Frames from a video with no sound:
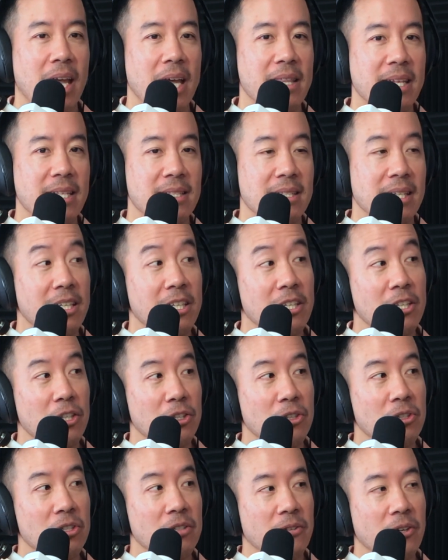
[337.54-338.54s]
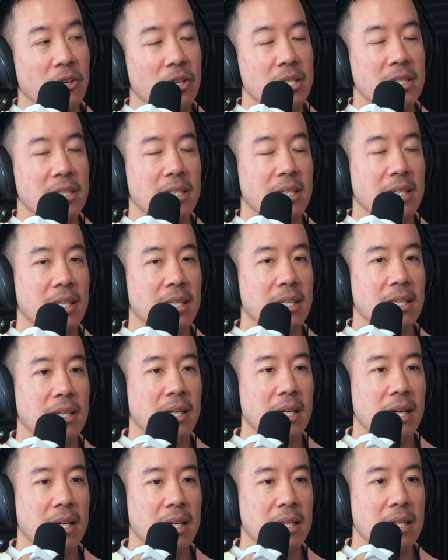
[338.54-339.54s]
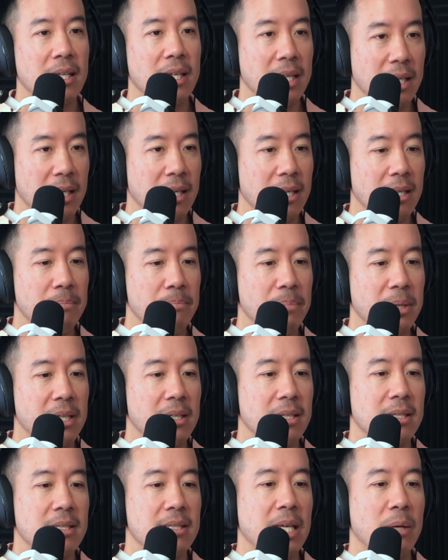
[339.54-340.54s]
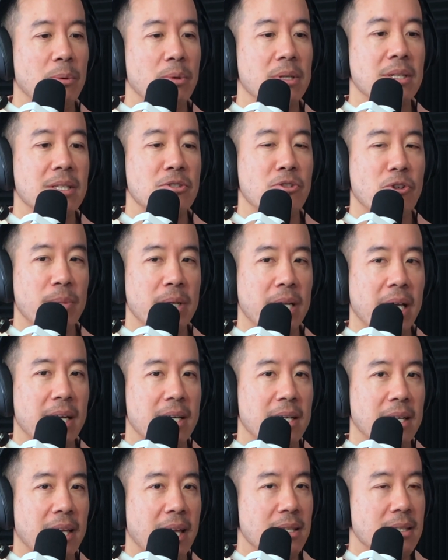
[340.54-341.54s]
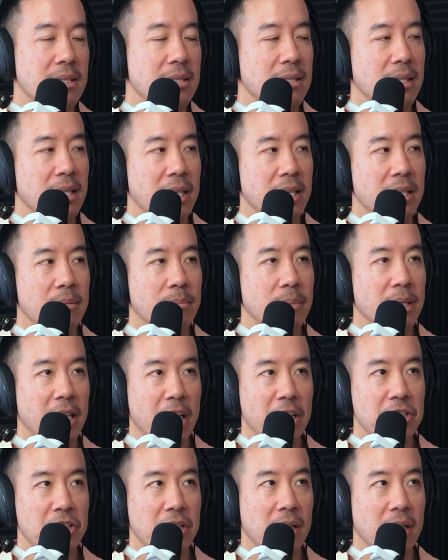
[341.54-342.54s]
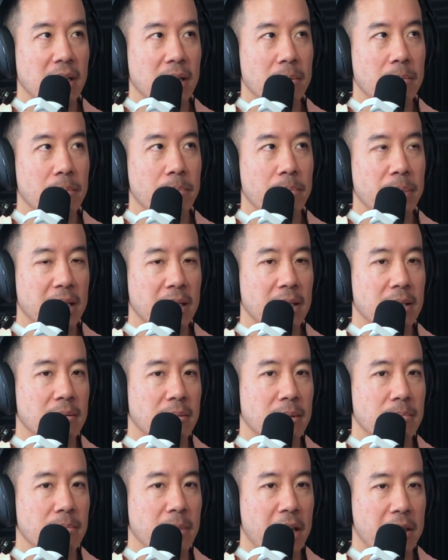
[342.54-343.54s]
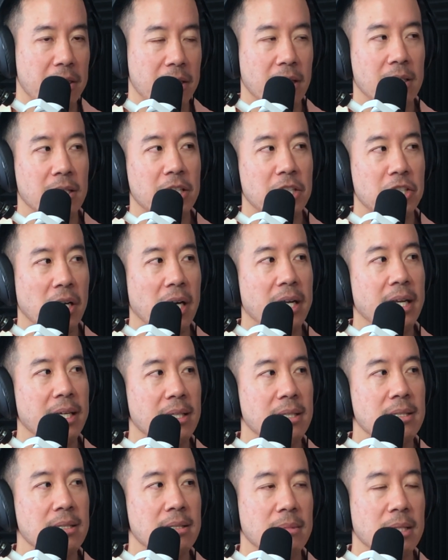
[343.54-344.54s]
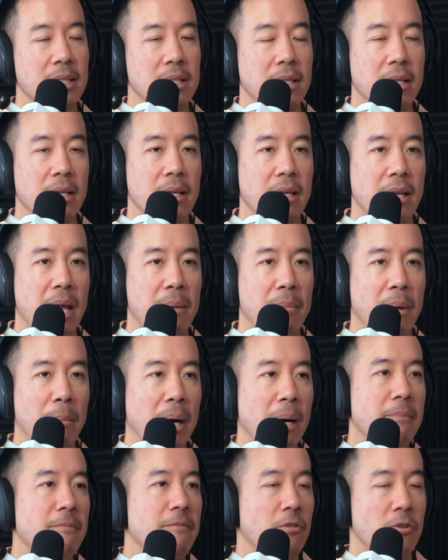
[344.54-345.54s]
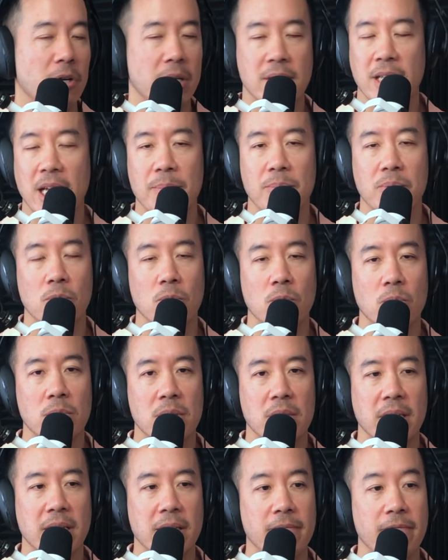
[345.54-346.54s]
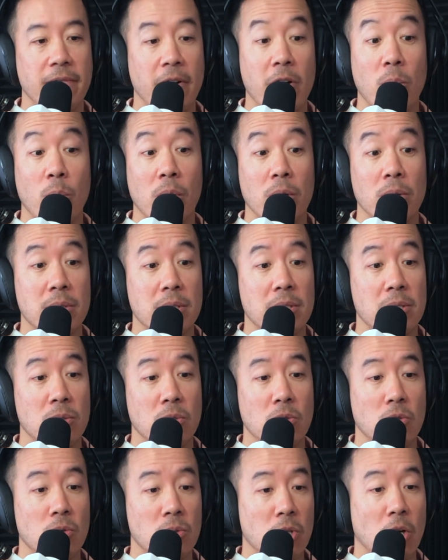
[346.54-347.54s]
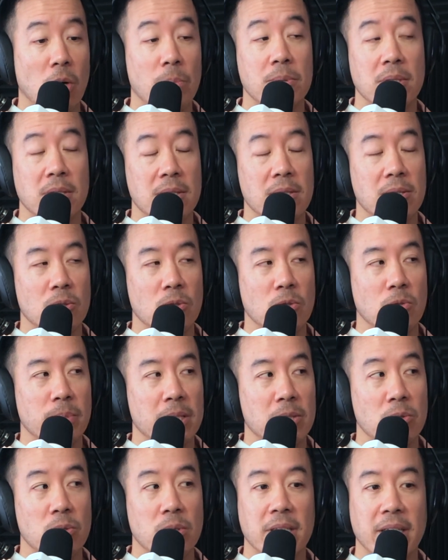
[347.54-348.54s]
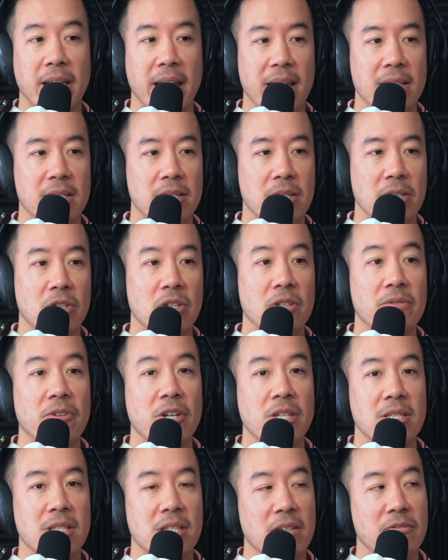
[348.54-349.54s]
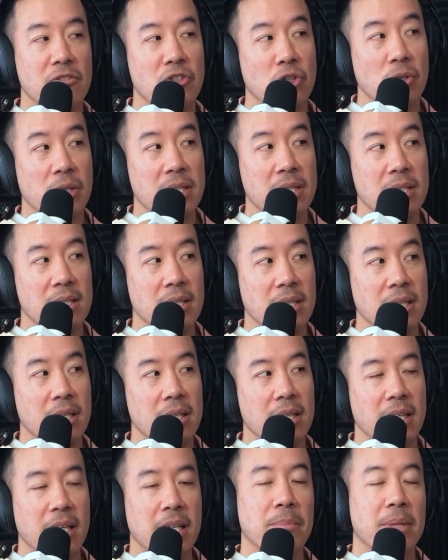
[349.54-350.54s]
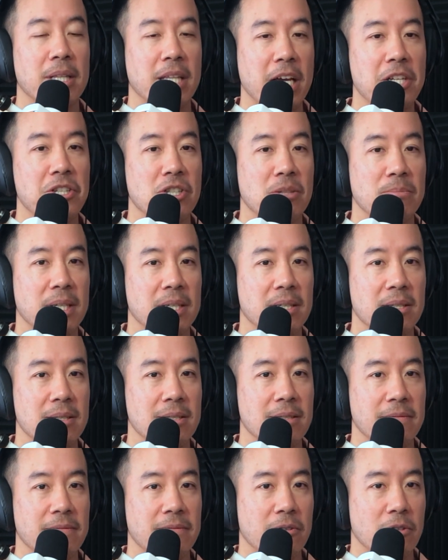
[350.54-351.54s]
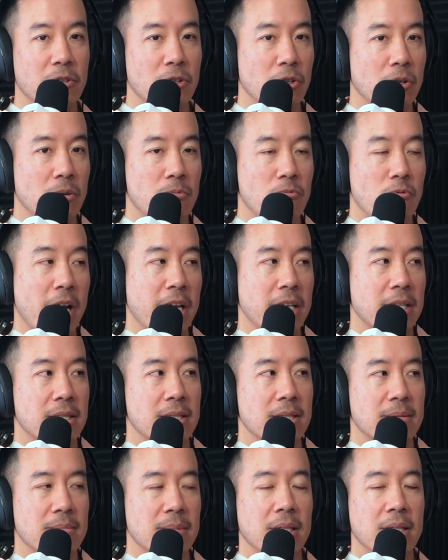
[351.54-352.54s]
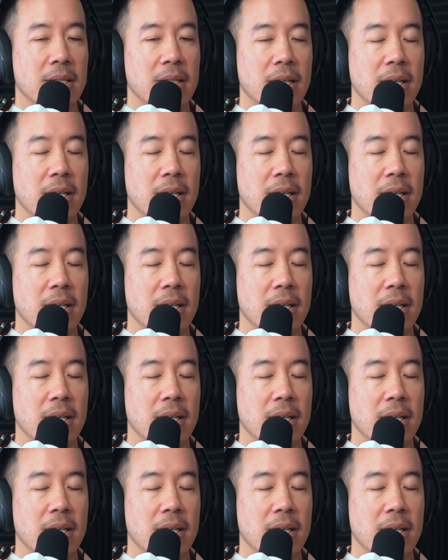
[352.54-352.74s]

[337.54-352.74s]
And they studied at university here because they were discriminated against in Malaysia being ethnically Chinese. And my mum, for example, did very well in school, topped her school, but couldn't get into the university of choice in Malaysia because of her race.